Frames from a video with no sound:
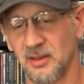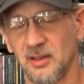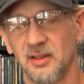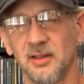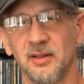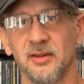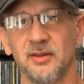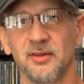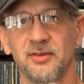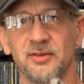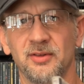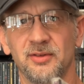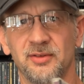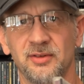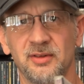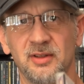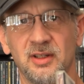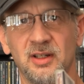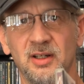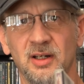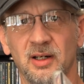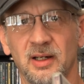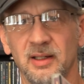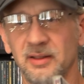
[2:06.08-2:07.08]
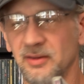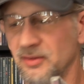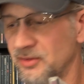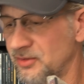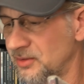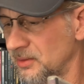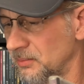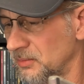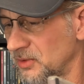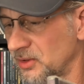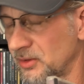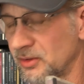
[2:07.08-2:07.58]
this is cut
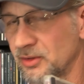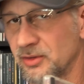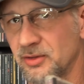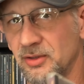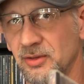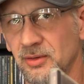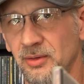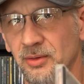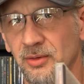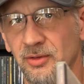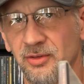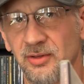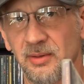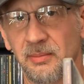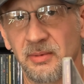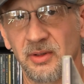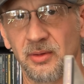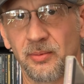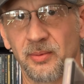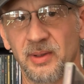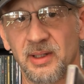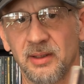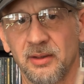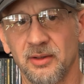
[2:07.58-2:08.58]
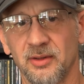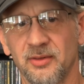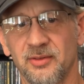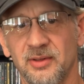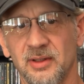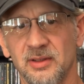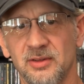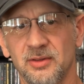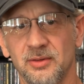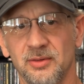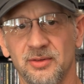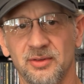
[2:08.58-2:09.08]
similar to some of the records
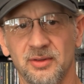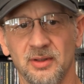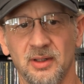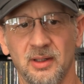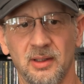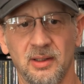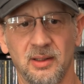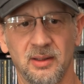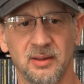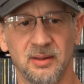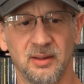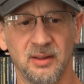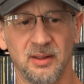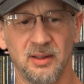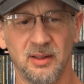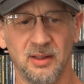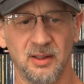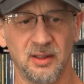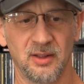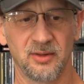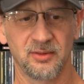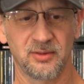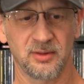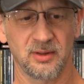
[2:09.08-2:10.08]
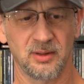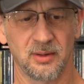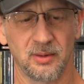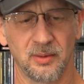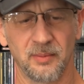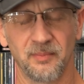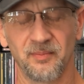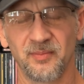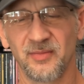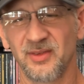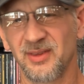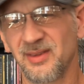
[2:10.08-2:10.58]
that you saw.
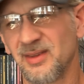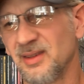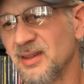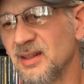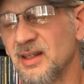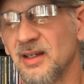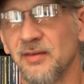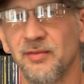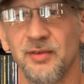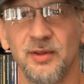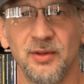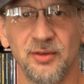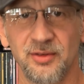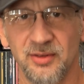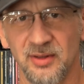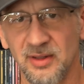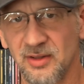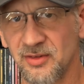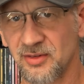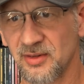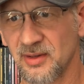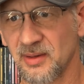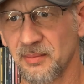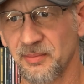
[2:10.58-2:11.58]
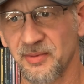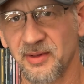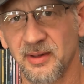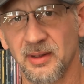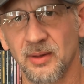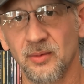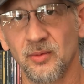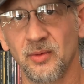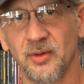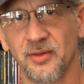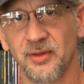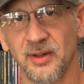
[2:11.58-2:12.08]
So if you see
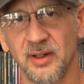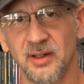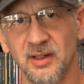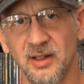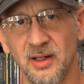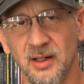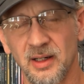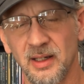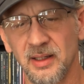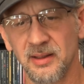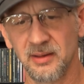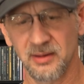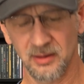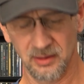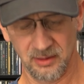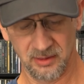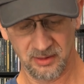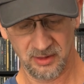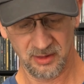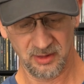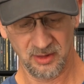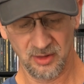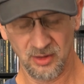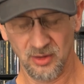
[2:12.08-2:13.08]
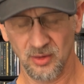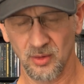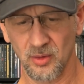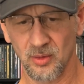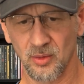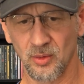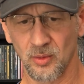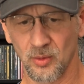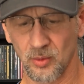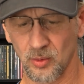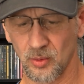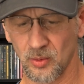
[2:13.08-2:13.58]
something with a cut
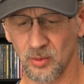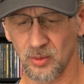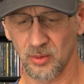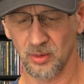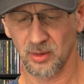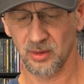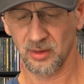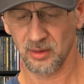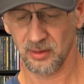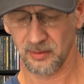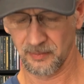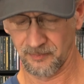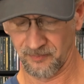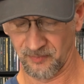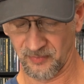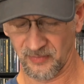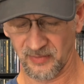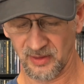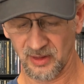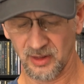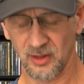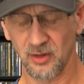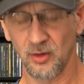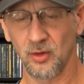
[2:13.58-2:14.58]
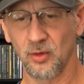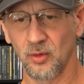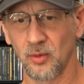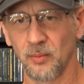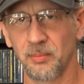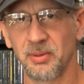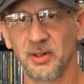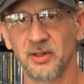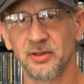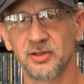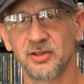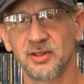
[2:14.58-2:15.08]
or a hole
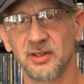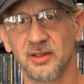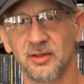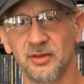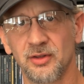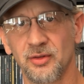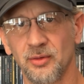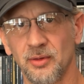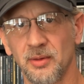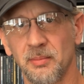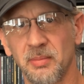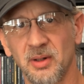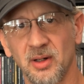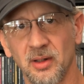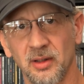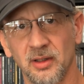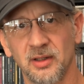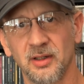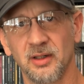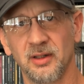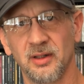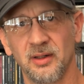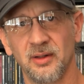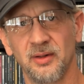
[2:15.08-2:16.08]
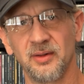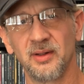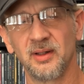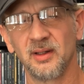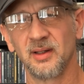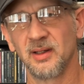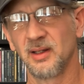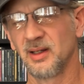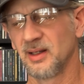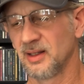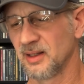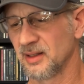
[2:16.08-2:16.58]
punched into the barcode,
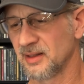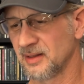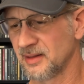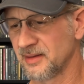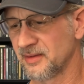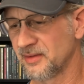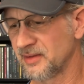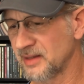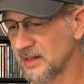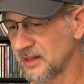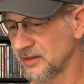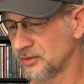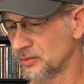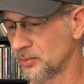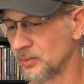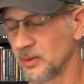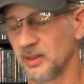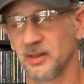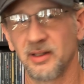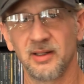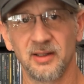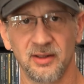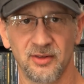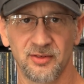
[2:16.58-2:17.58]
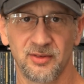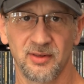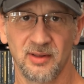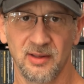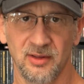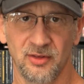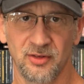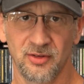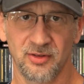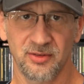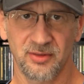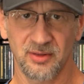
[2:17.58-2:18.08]
that's what it is.
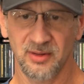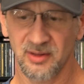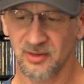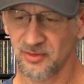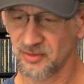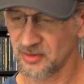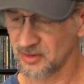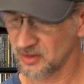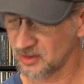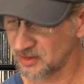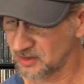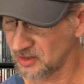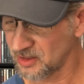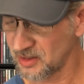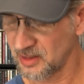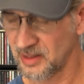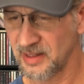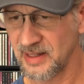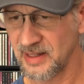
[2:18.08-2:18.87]
It's a cut